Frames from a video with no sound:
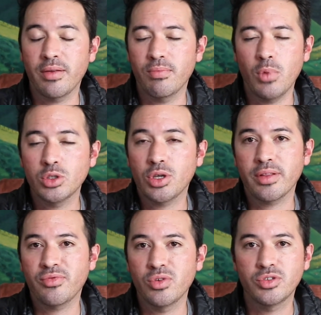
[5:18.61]
most
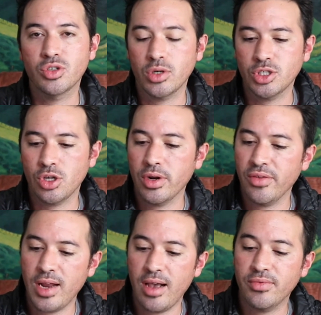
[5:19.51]
health food stores don't
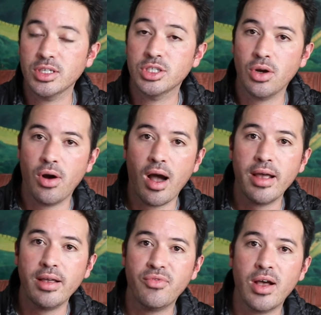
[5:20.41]
even have this. So
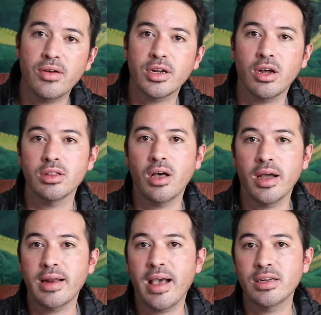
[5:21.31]
I found it
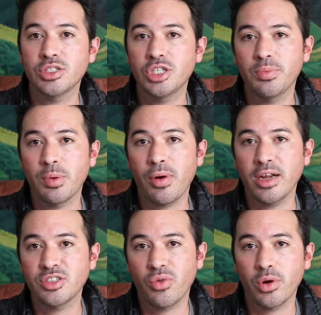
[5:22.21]
online at a cheaper
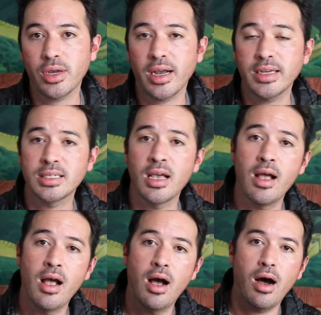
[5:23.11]
price for you guys.
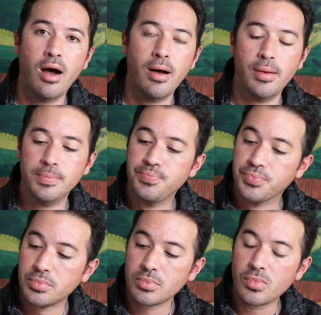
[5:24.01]

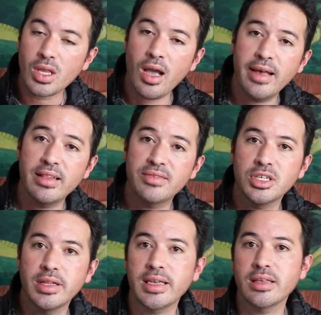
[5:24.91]
I left
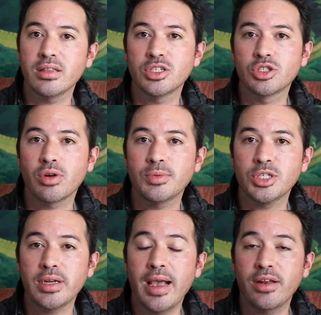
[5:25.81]
a link in the
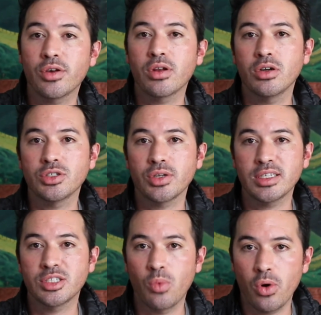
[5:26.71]
description, and you can also
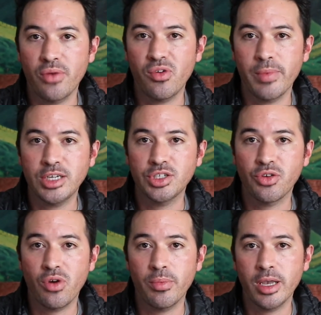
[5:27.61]
get some more information
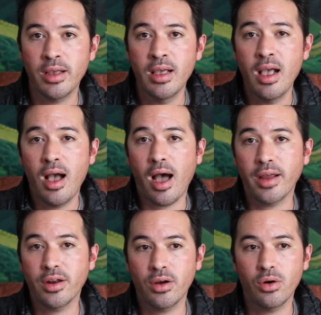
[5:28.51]
from it.
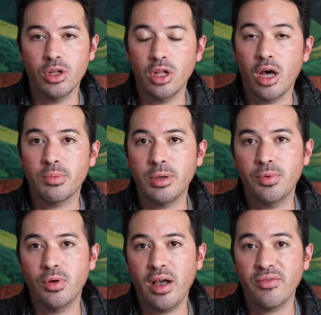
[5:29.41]
I know a lot of
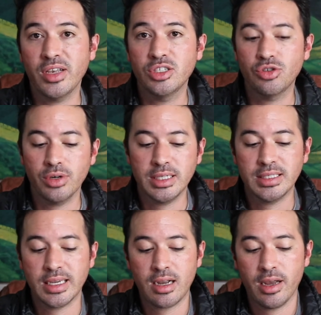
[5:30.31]
people have
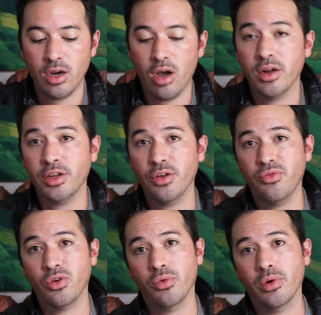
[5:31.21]
injuries that kind of haunt you
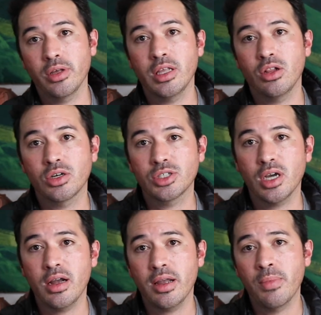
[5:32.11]
for a really long
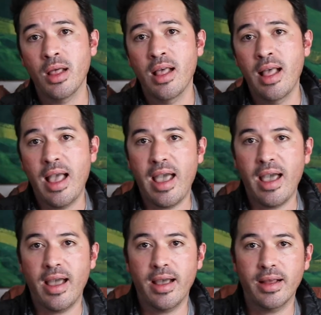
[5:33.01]
time,
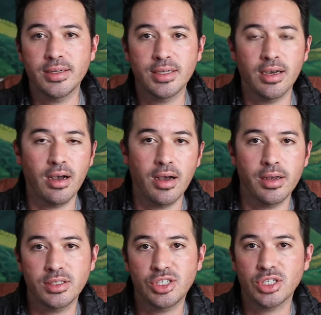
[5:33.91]
and
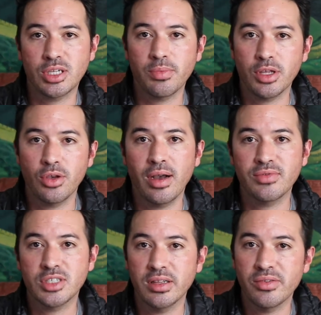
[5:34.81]
it's just something you
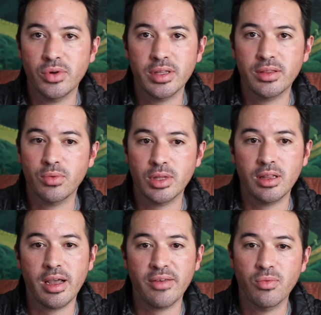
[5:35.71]
have to live with
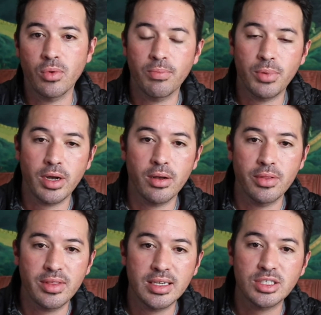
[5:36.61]
life.
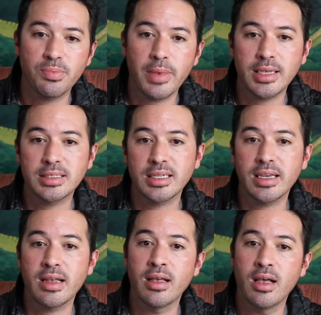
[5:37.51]
But this makes
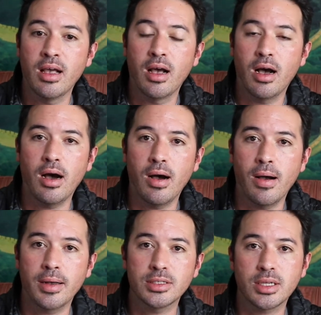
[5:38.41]
it
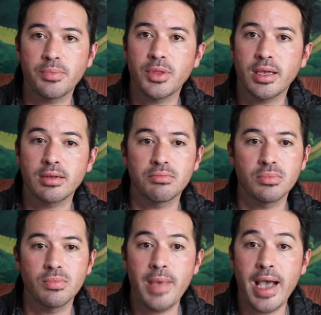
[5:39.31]
something
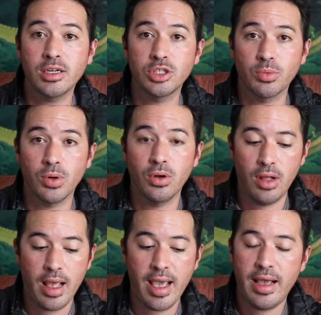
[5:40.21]

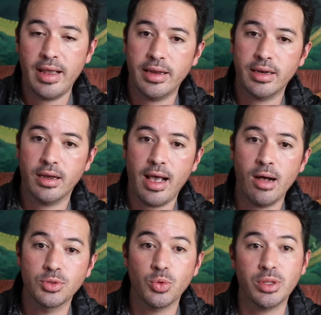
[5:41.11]
manageable and
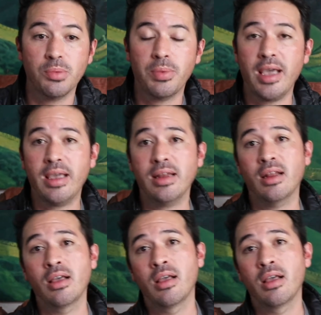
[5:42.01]
helps with the pain,